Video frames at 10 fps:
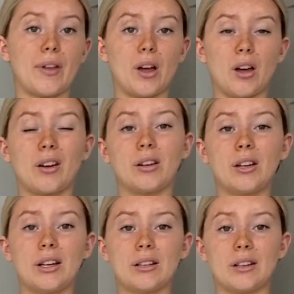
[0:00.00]
the
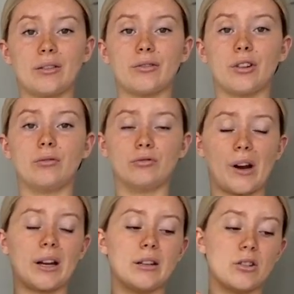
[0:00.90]
different
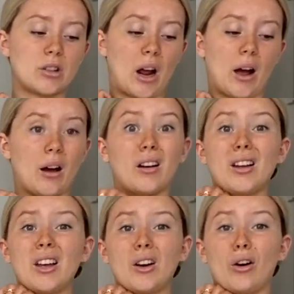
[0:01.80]
range are
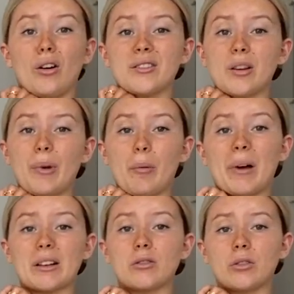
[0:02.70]
all similar
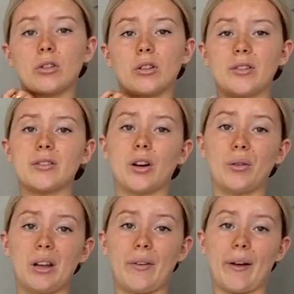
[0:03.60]
pastel colours, so
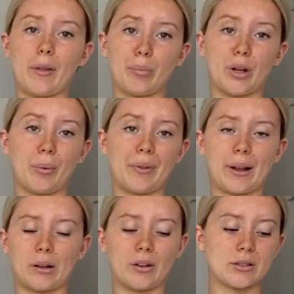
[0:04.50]
even like the blue with the
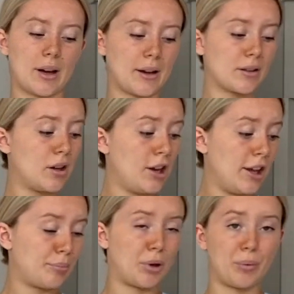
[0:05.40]
yellow looks nice,
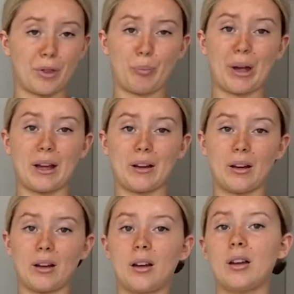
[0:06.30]
blue with the
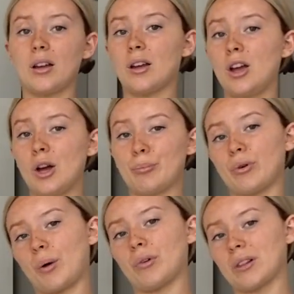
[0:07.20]
pink, but
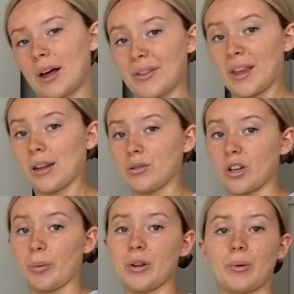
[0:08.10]
I would like the yellow top
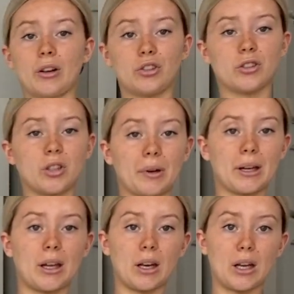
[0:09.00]
as well, just so I
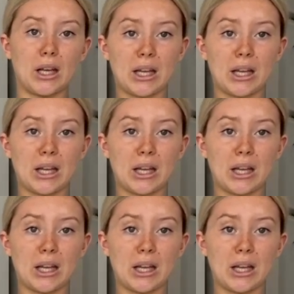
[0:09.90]
can